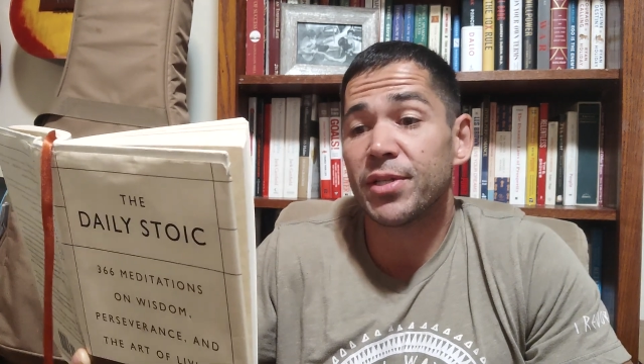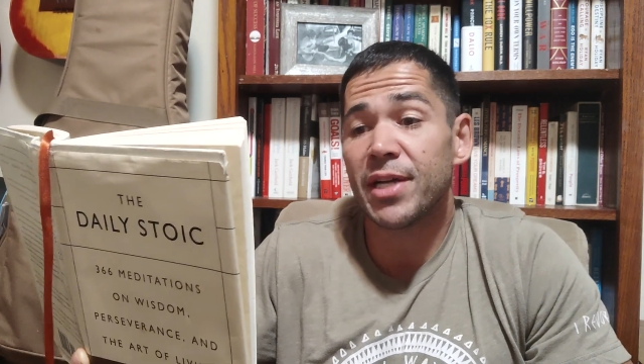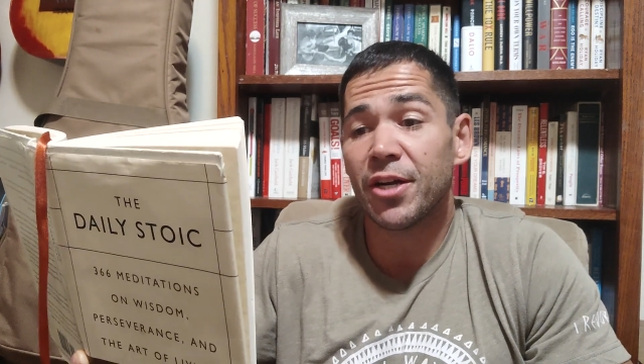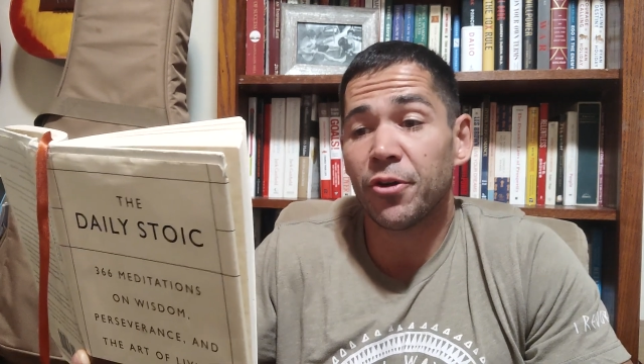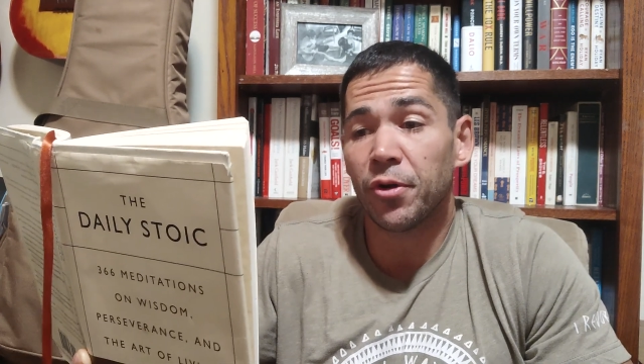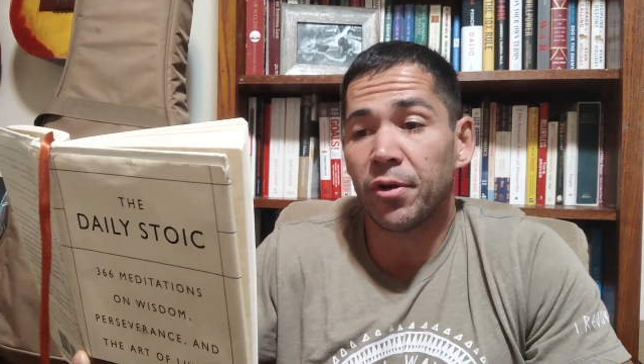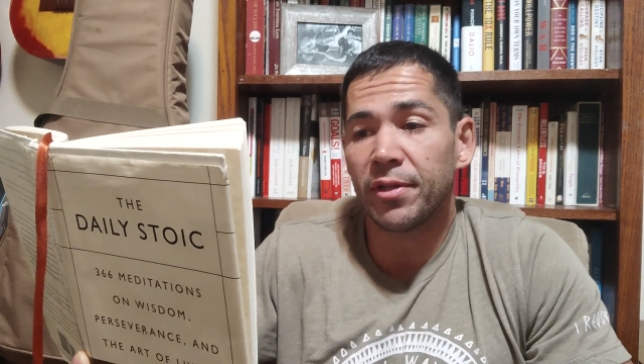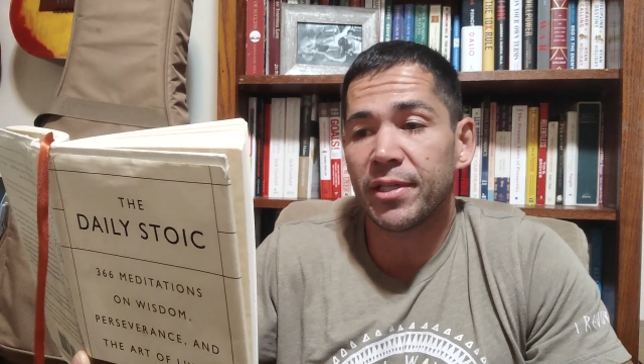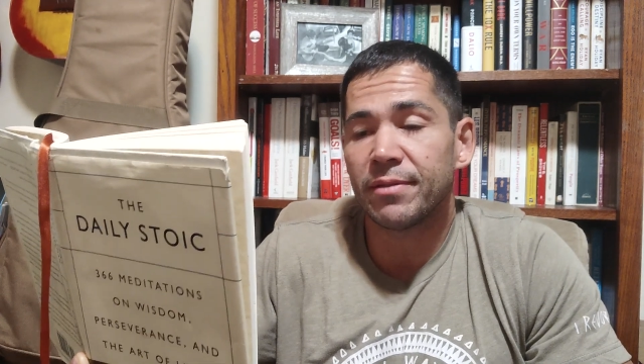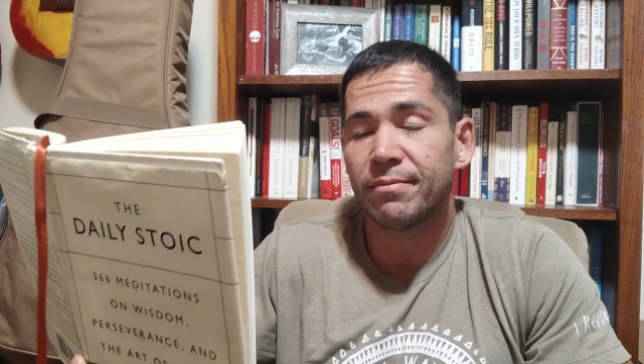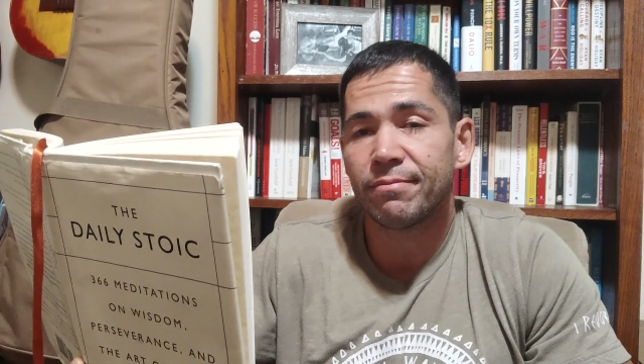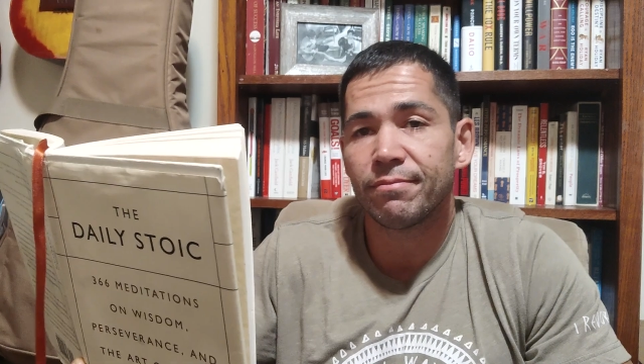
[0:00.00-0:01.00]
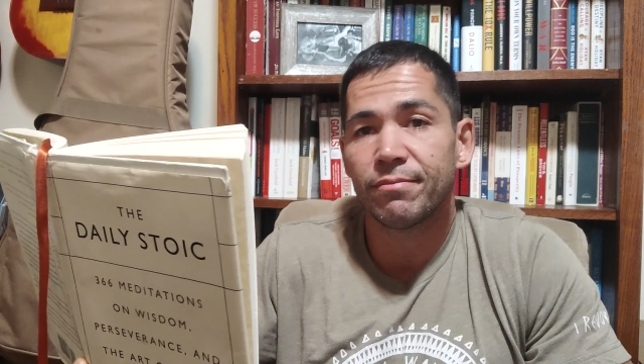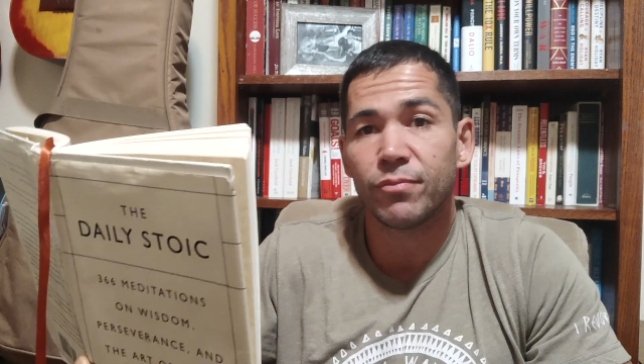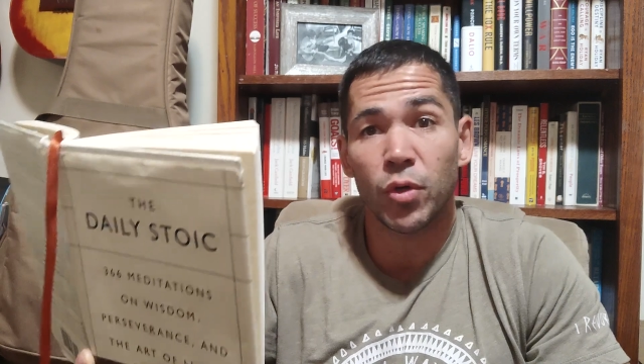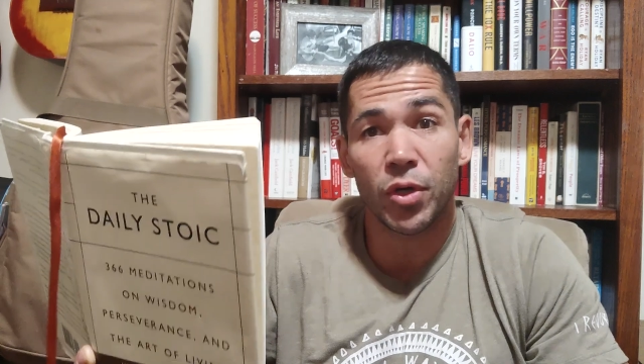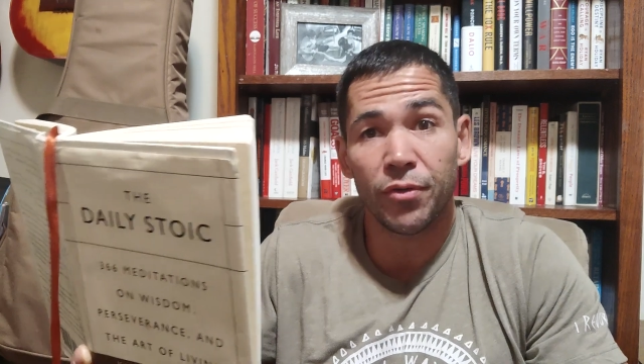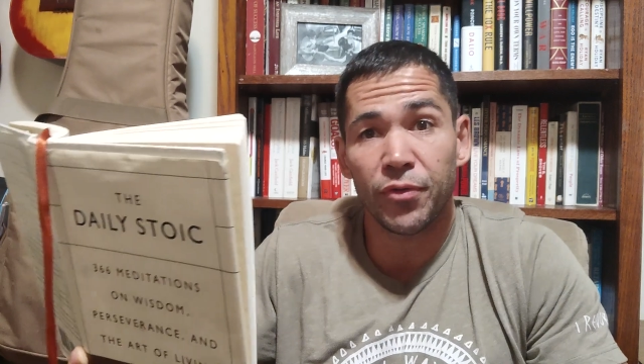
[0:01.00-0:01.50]
retire early.
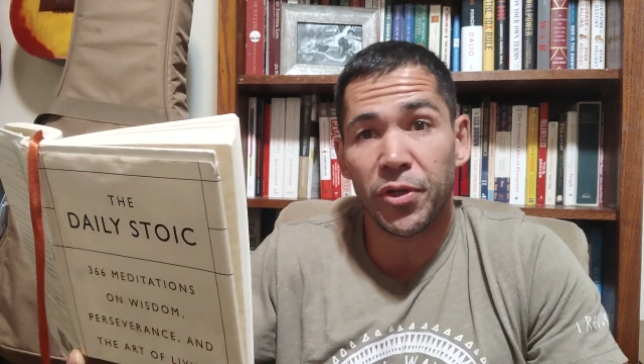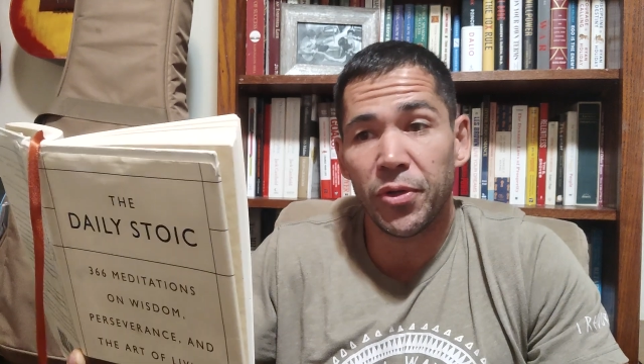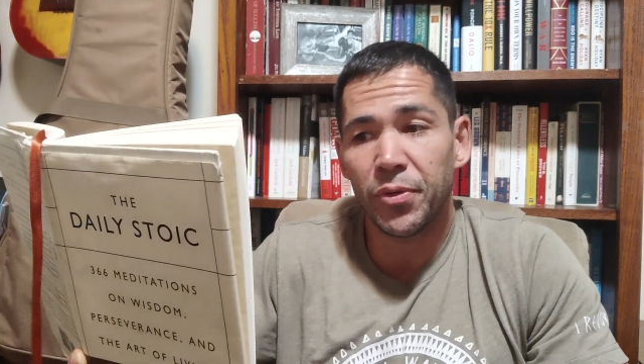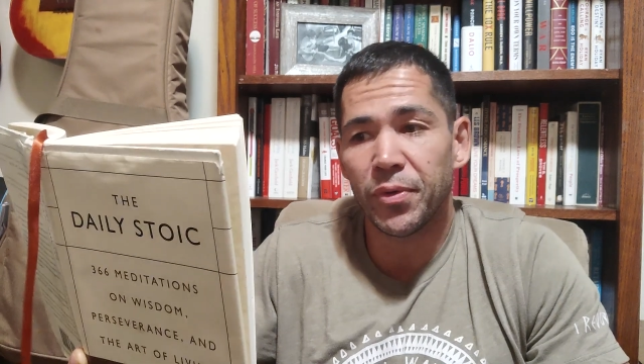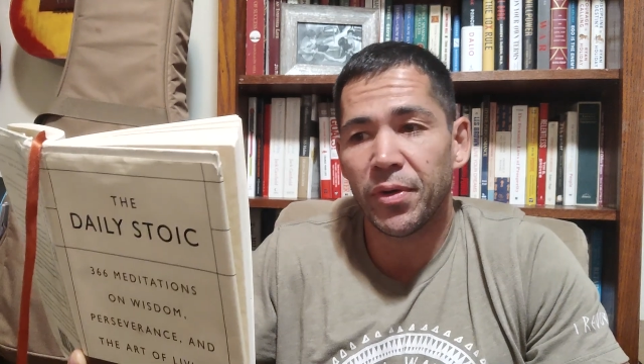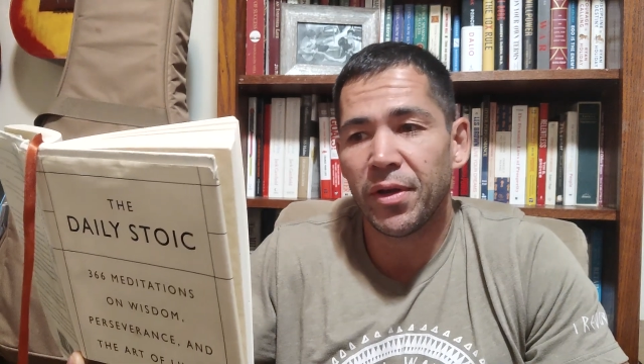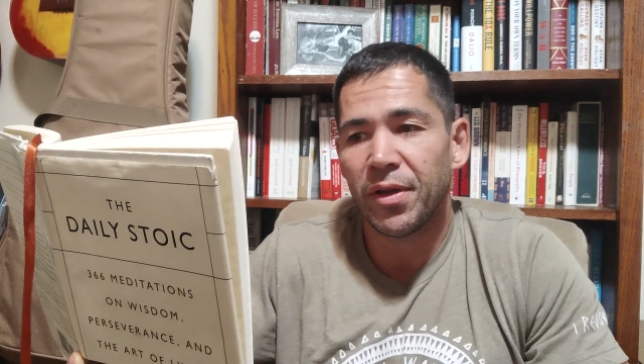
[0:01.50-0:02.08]
Well, good for you.